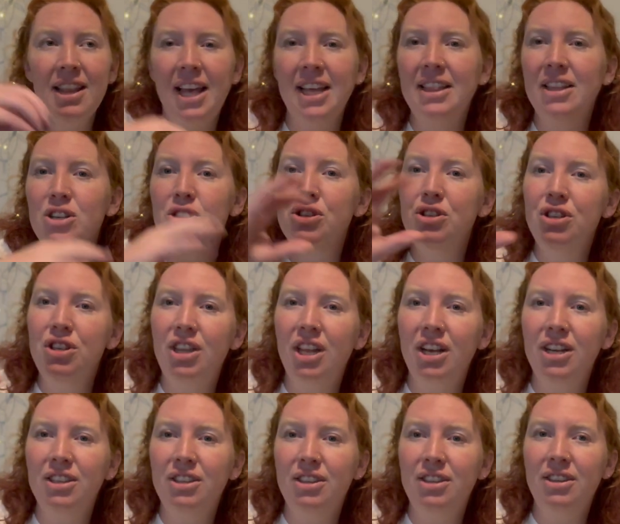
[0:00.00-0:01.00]
like,
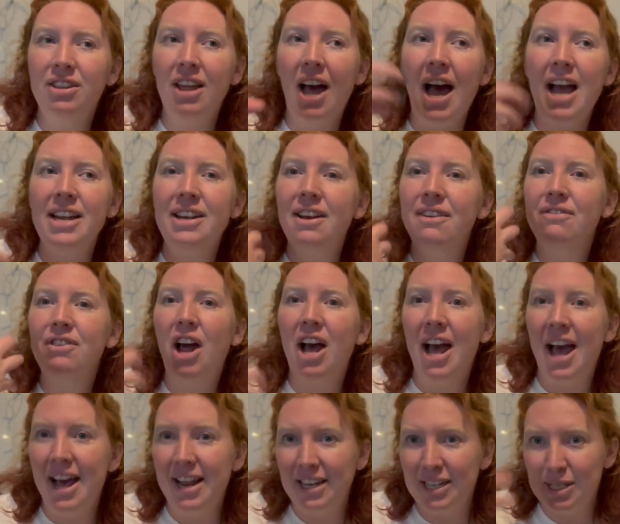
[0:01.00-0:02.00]
I have not
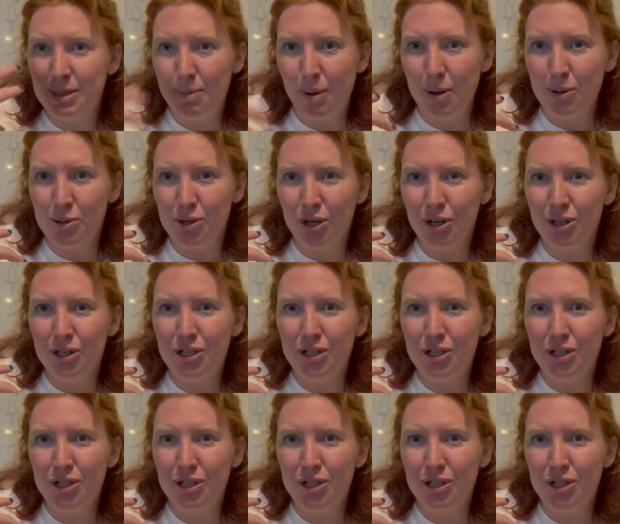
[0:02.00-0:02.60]
had exposure